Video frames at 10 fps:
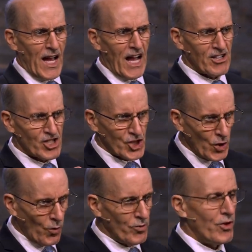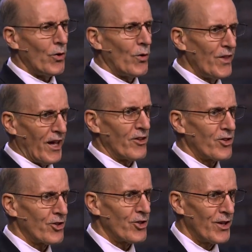has shown you
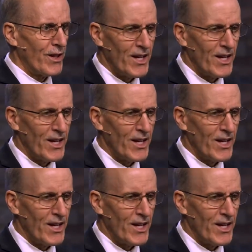this,